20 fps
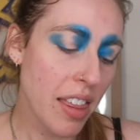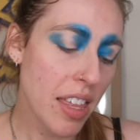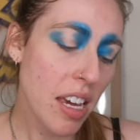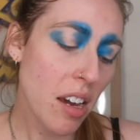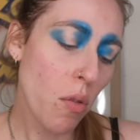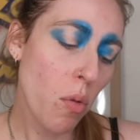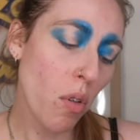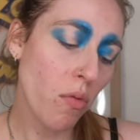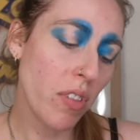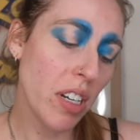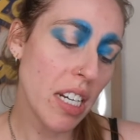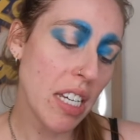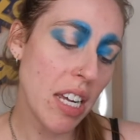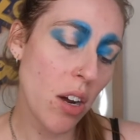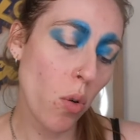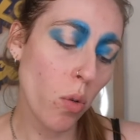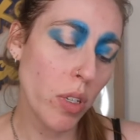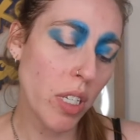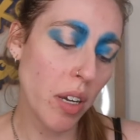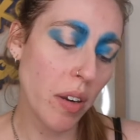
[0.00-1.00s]
think what really
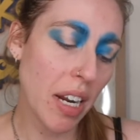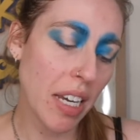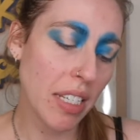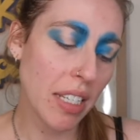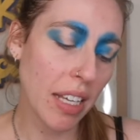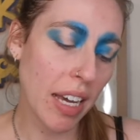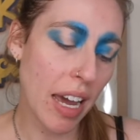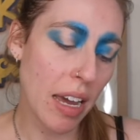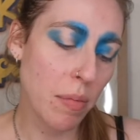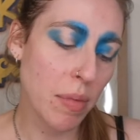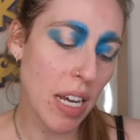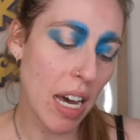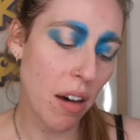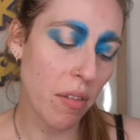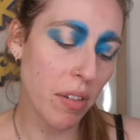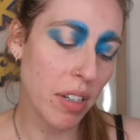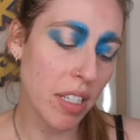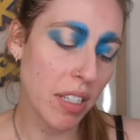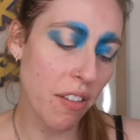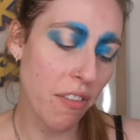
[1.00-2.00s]
also lets the game
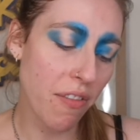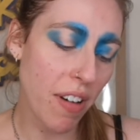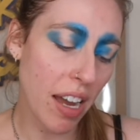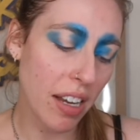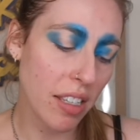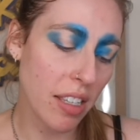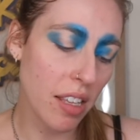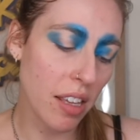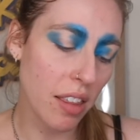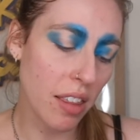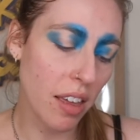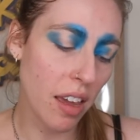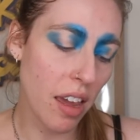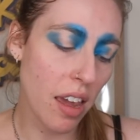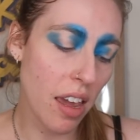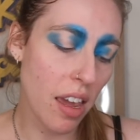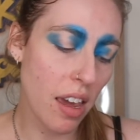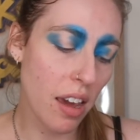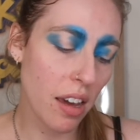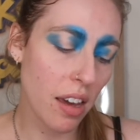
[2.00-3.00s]
down is the fact that
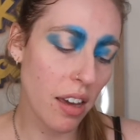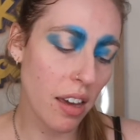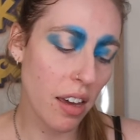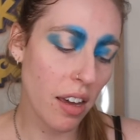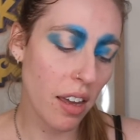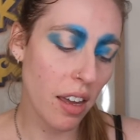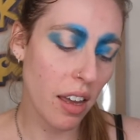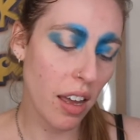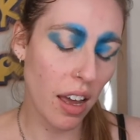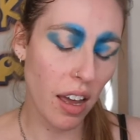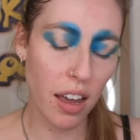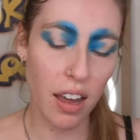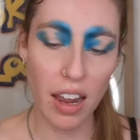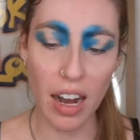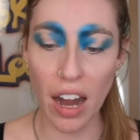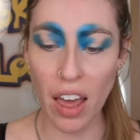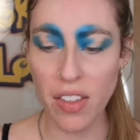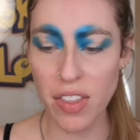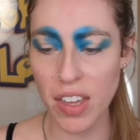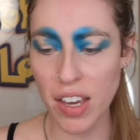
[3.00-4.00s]
the
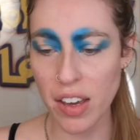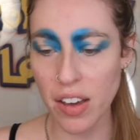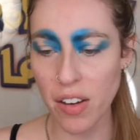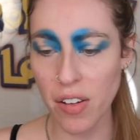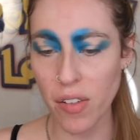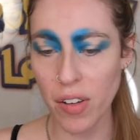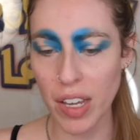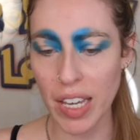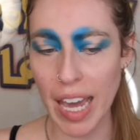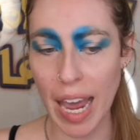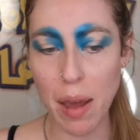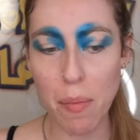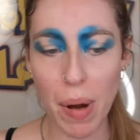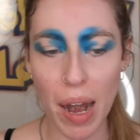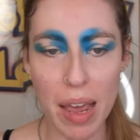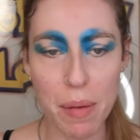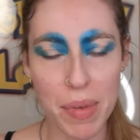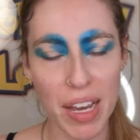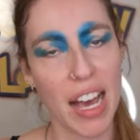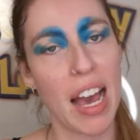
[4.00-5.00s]

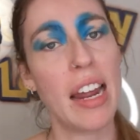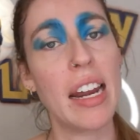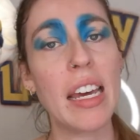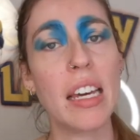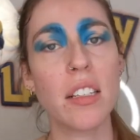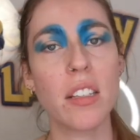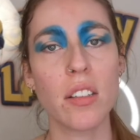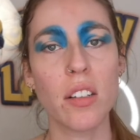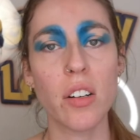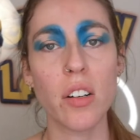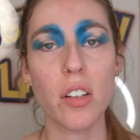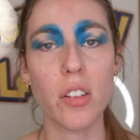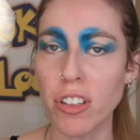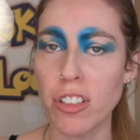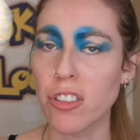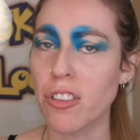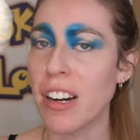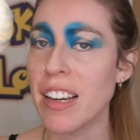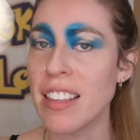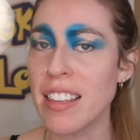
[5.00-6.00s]
gameplay mechanics are
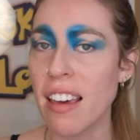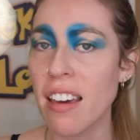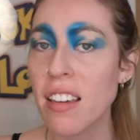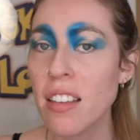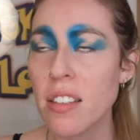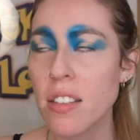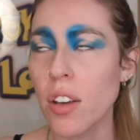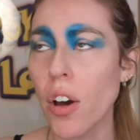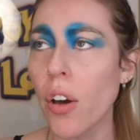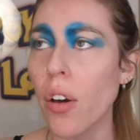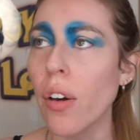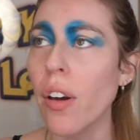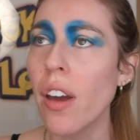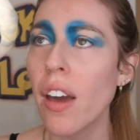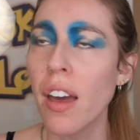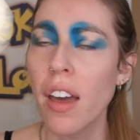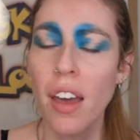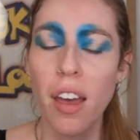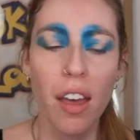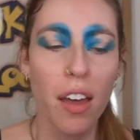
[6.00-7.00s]
frustrating. So,
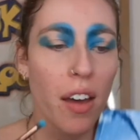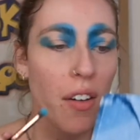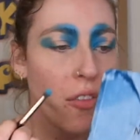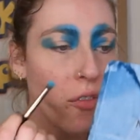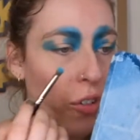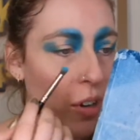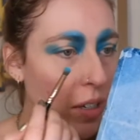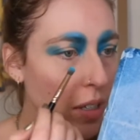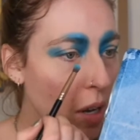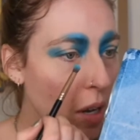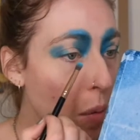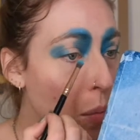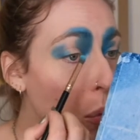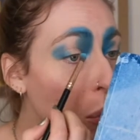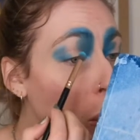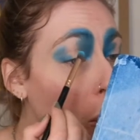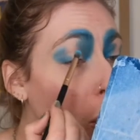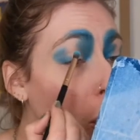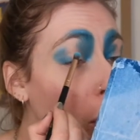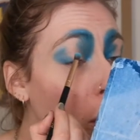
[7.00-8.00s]
for
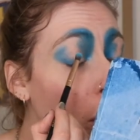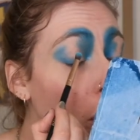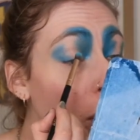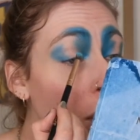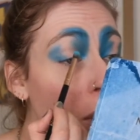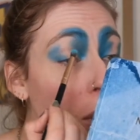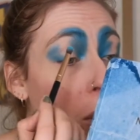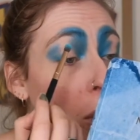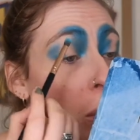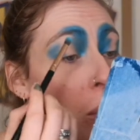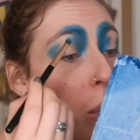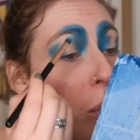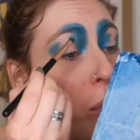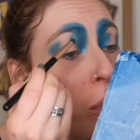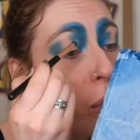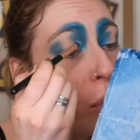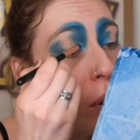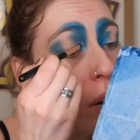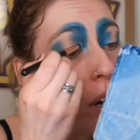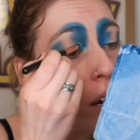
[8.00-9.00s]
example,
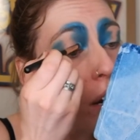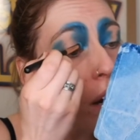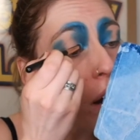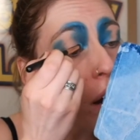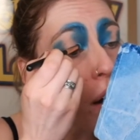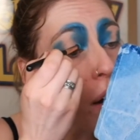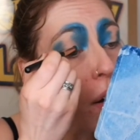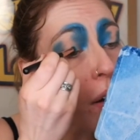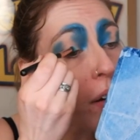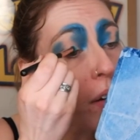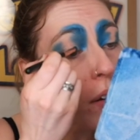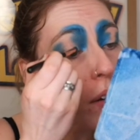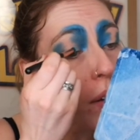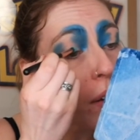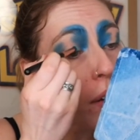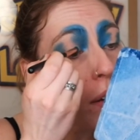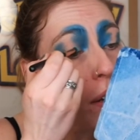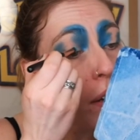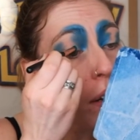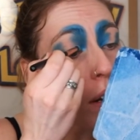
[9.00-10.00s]
you can't
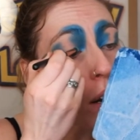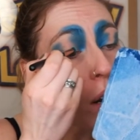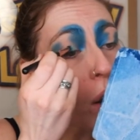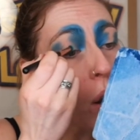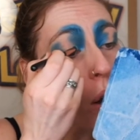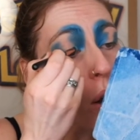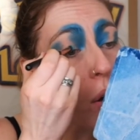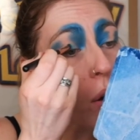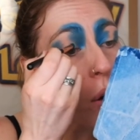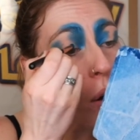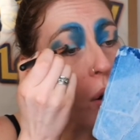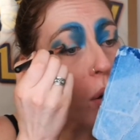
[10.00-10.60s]
lock